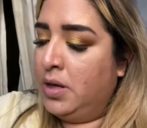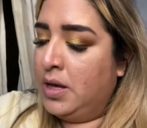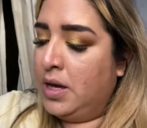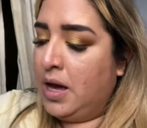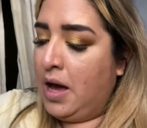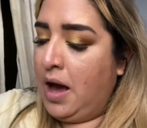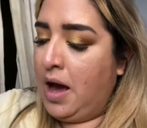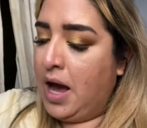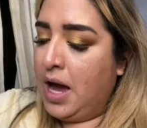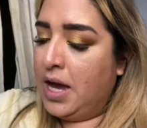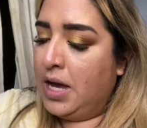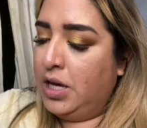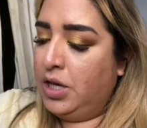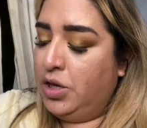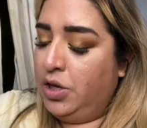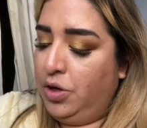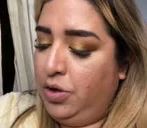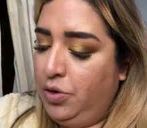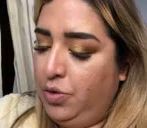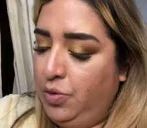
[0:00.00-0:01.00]
I
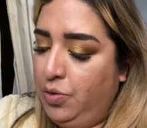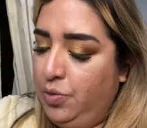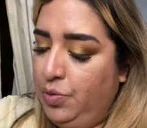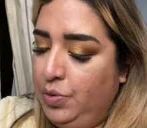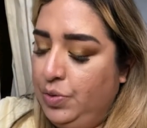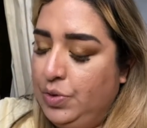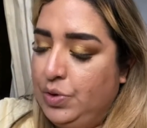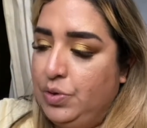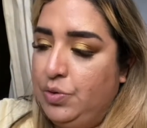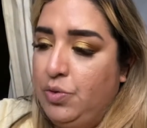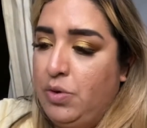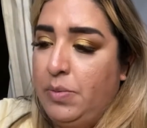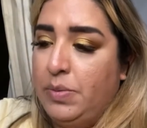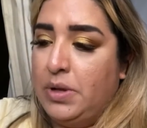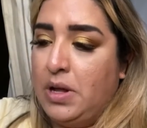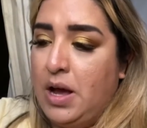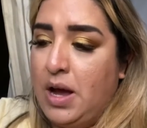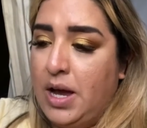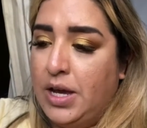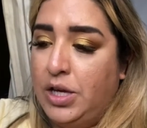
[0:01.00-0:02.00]
use to
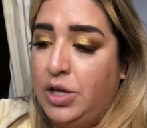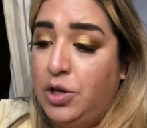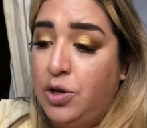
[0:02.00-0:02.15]
apply,